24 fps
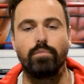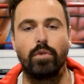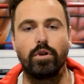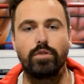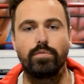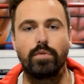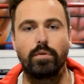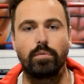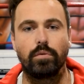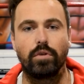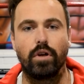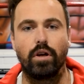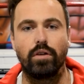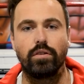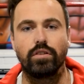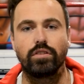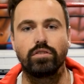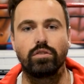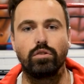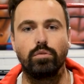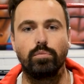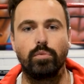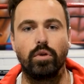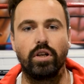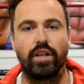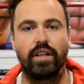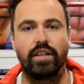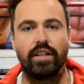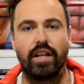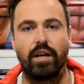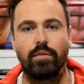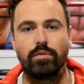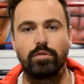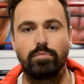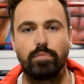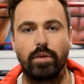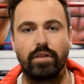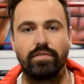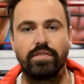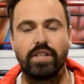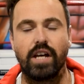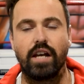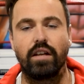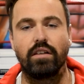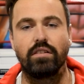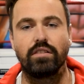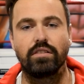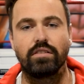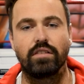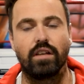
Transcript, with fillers: Most people know the school bully, and that was Biff Tannen.